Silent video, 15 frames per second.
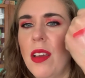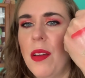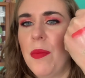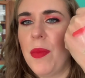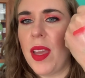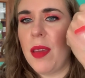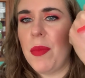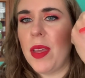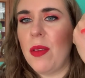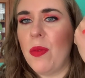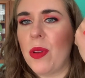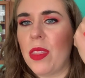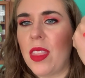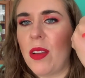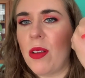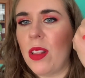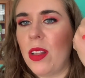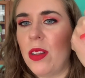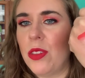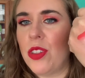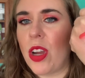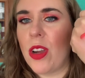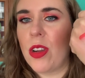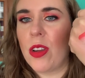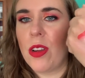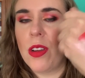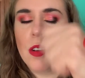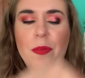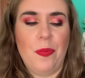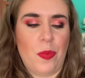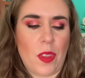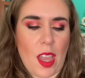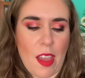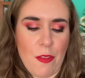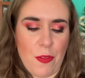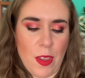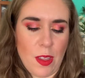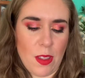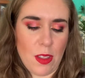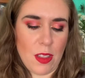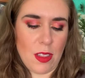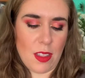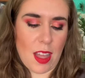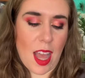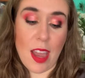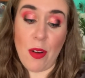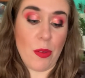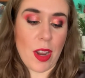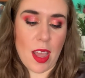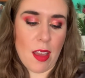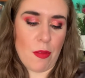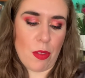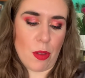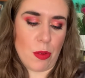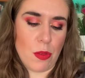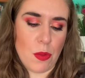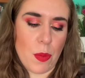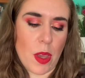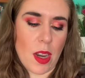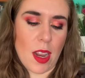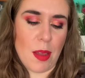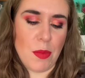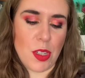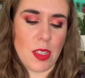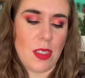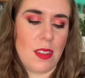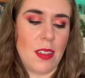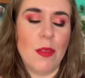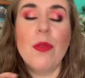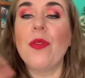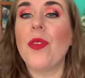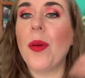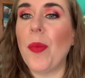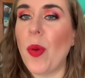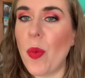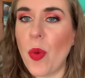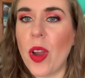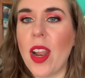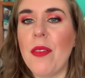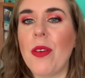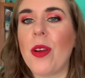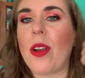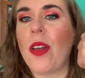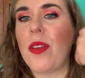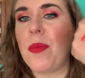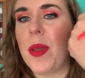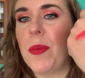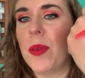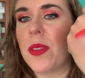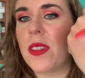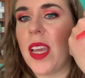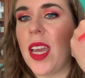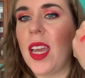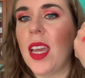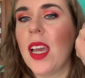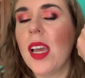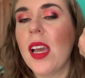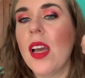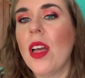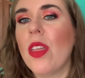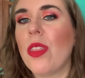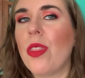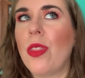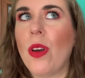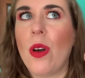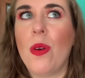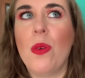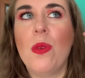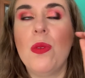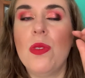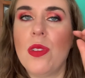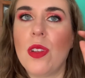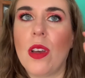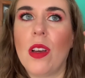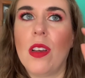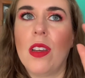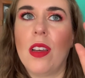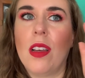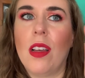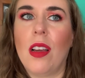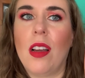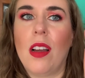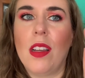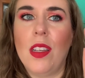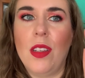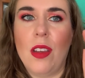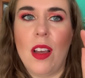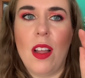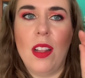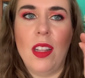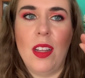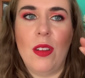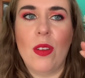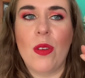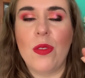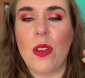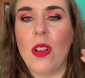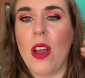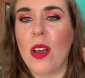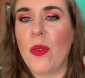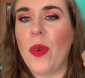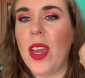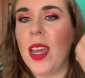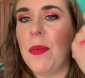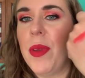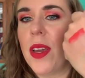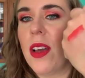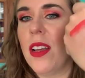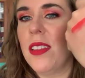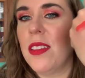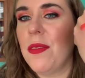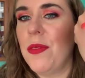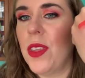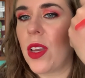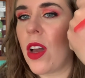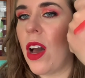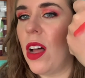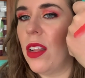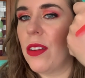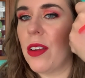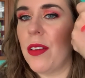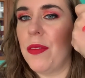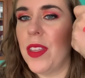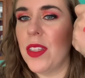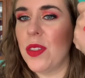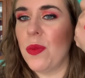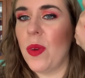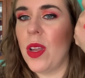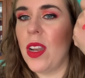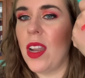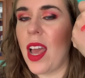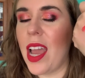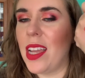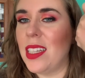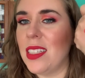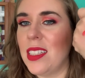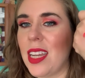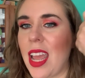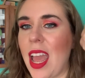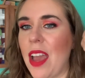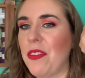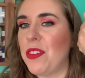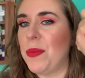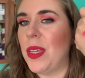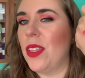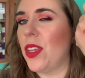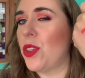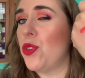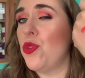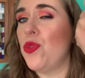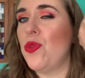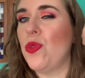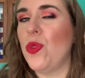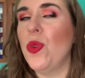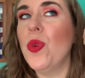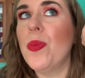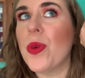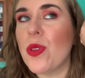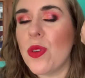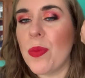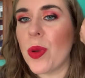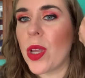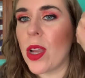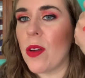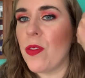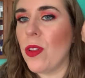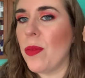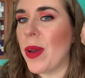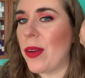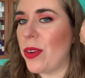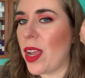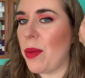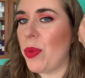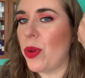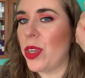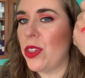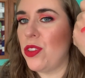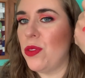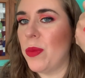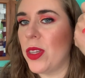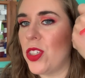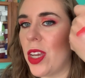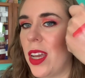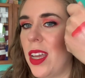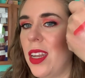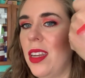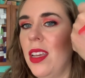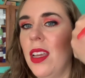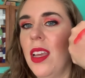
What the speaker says: maybe they're a little darker. I feel, I don't have those, but I'm just, from what I've heard other people say, those a little goes a long way. Because of the color of this one, I didn't have to be, like, super, super careful about not putting too much on,